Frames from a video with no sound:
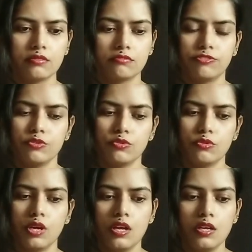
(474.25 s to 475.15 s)
few
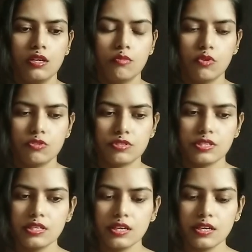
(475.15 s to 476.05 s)
more
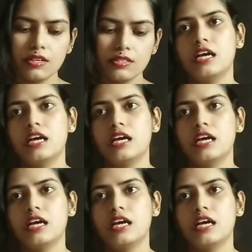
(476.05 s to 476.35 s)
seconds.